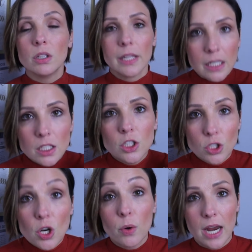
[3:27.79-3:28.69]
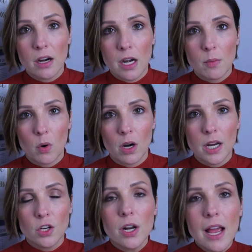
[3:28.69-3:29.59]
like, you don't care anymore?
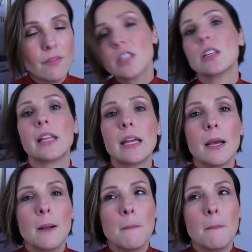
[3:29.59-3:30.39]
You're not having to, like,